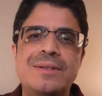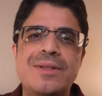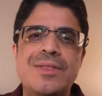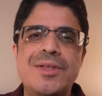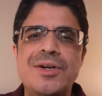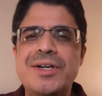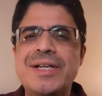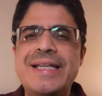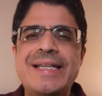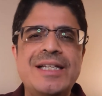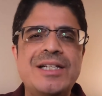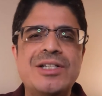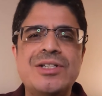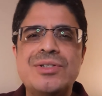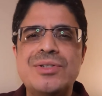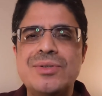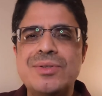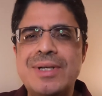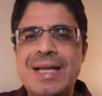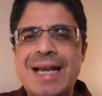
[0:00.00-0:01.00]
30
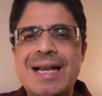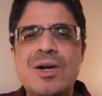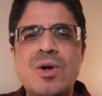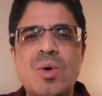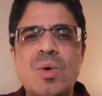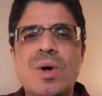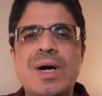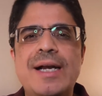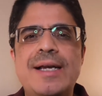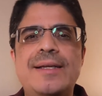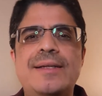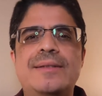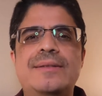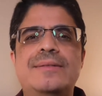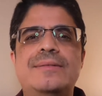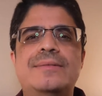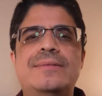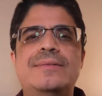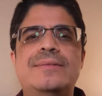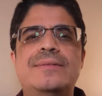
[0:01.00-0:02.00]
years, so not quite
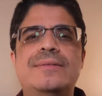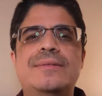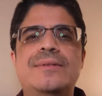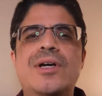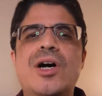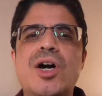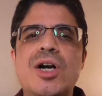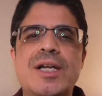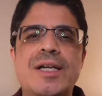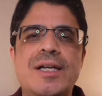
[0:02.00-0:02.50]
long